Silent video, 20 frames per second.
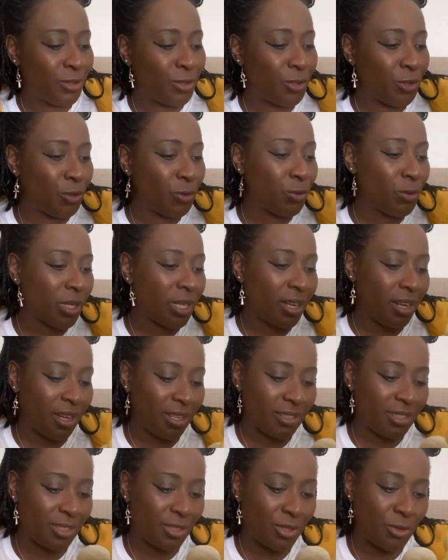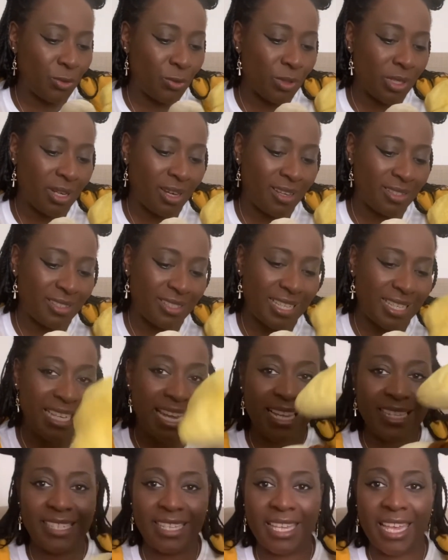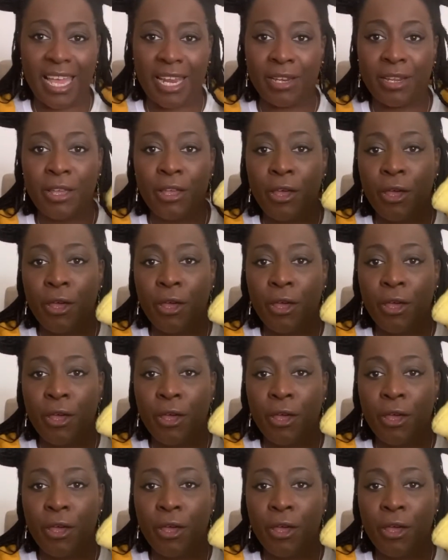shortcuts yet again.